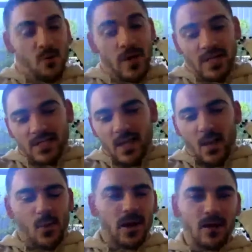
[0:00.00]
Well, mate, that's
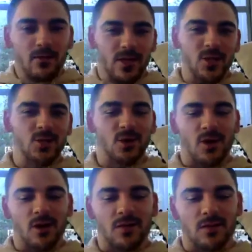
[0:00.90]
one hell of an
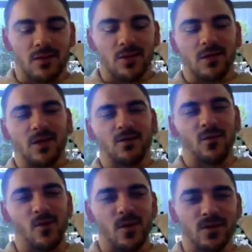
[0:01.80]
intro. Thank you
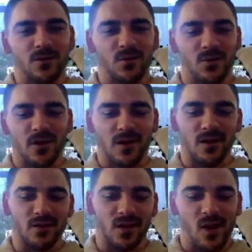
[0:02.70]
very much
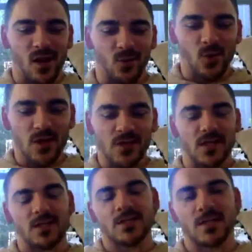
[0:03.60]
for the kind words. I
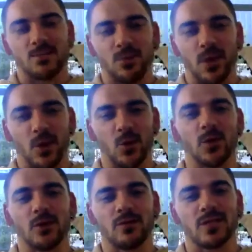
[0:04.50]
think it's pretty cool
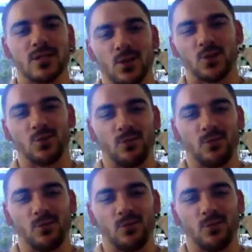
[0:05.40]
that obviously social